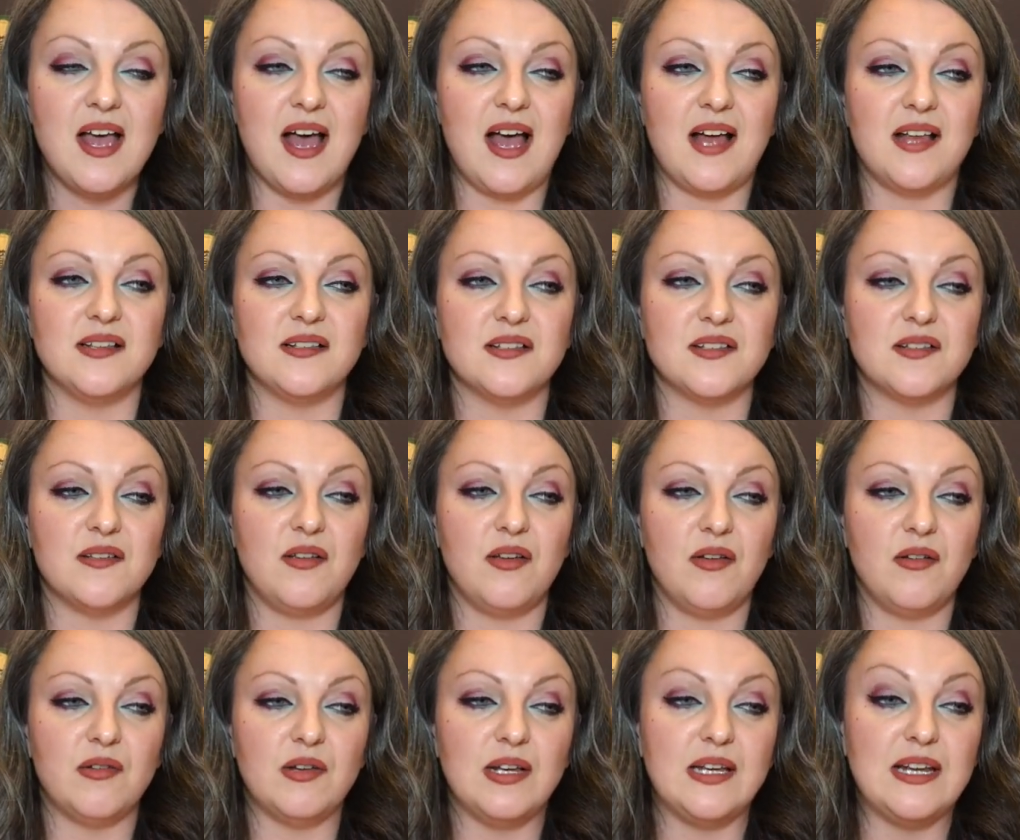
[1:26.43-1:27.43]
And
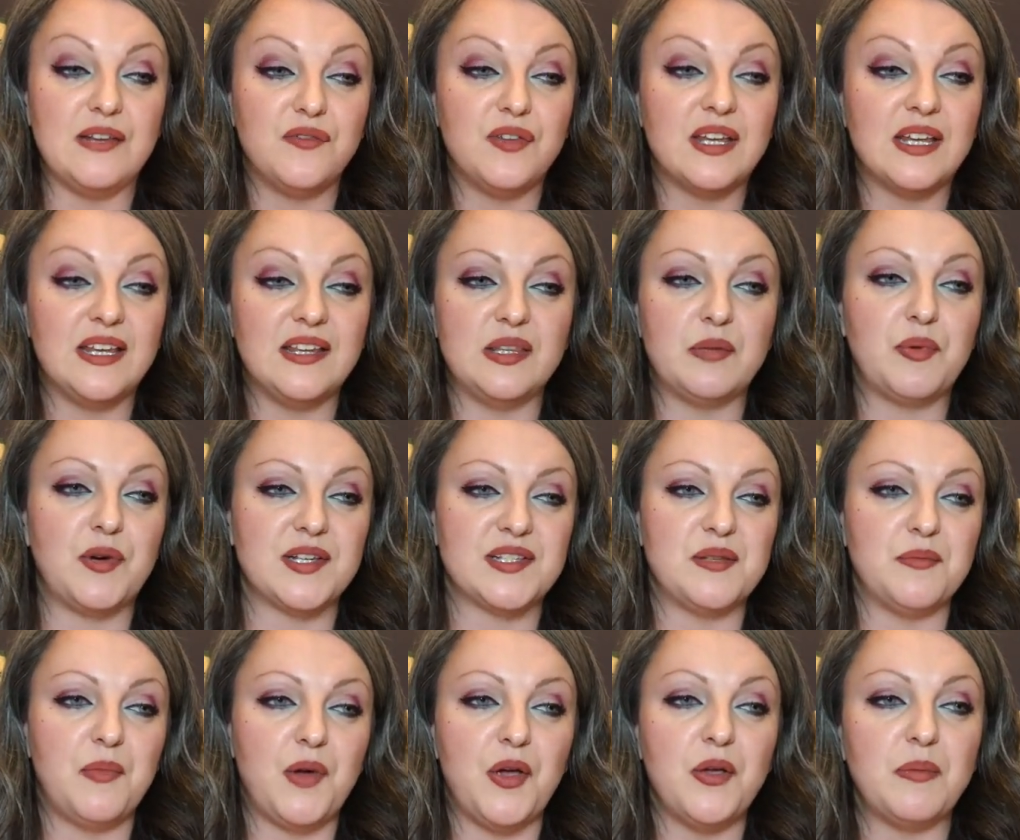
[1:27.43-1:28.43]
living in the
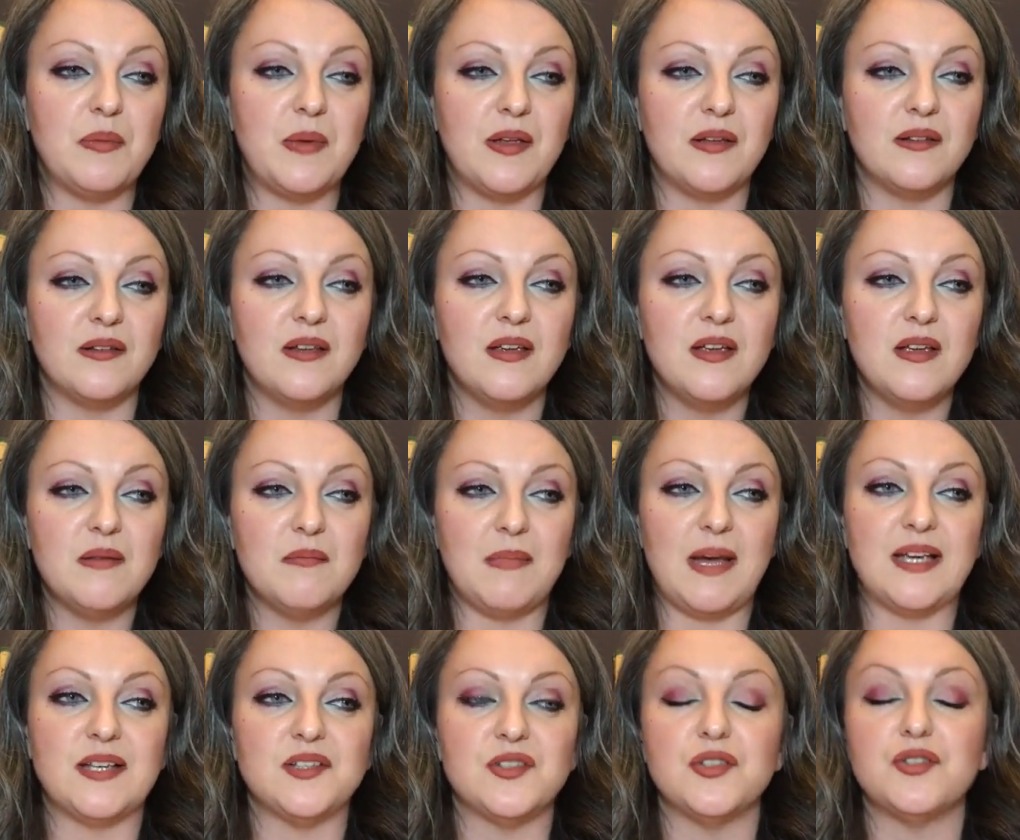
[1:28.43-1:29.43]
present moment
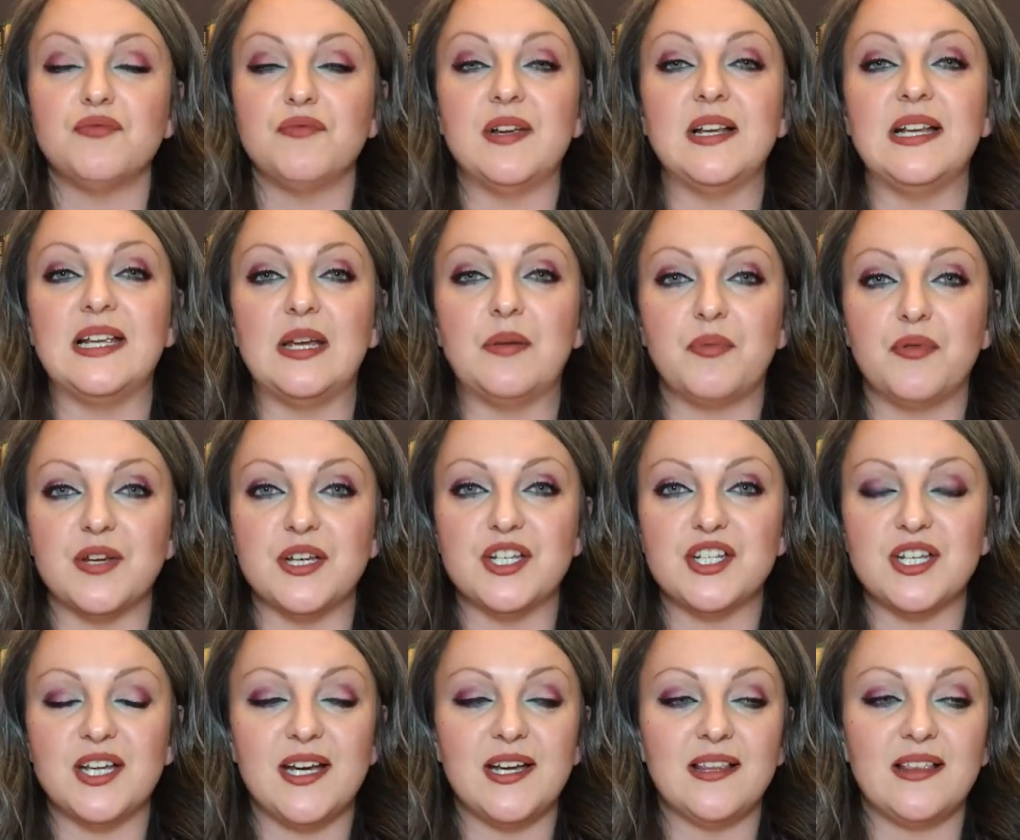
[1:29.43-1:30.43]
makes us really
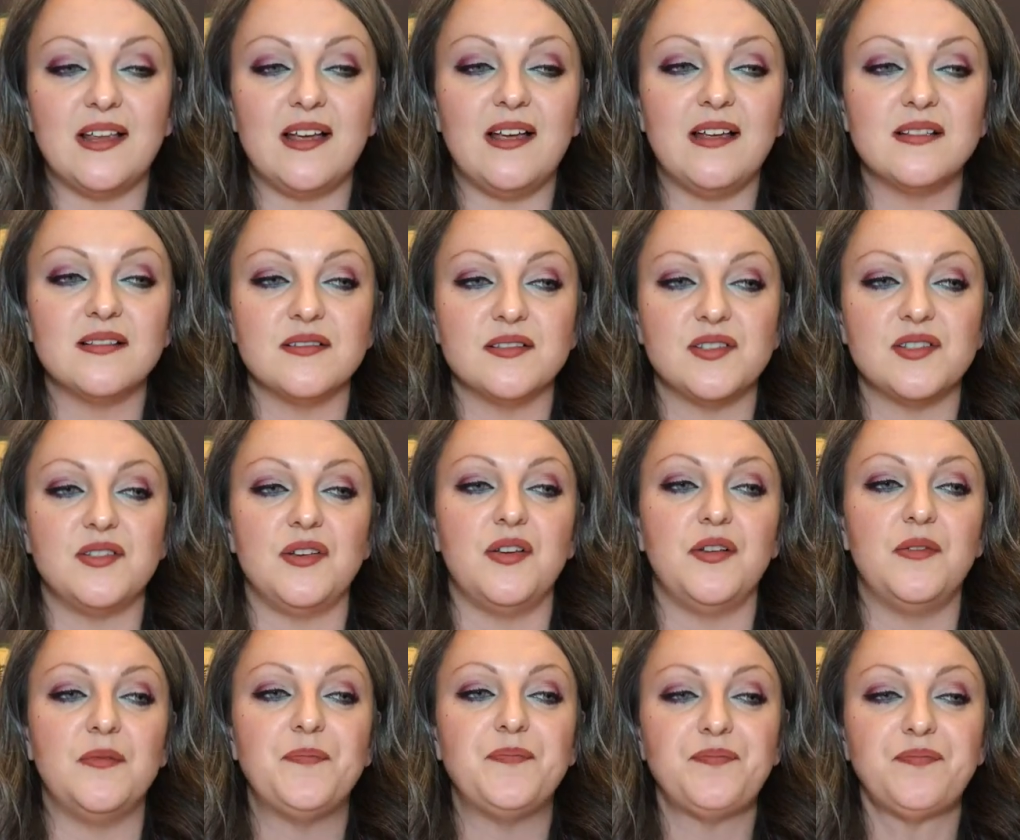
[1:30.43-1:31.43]
appreciate that. So